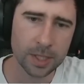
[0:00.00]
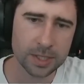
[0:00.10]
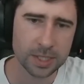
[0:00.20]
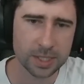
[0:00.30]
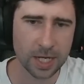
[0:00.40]

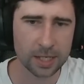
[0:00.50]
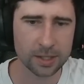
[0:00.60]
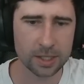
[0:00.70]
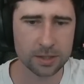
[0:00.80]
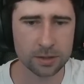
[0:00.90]
to stack
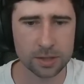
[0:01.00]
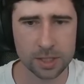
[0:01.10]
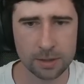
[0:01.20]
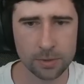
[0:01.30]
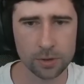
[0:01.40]
these on the
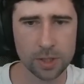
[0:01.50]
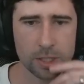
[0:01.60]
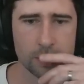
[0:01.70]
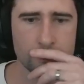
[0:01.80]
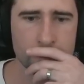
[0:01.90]
same
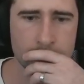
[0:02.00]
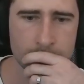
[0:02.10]
location.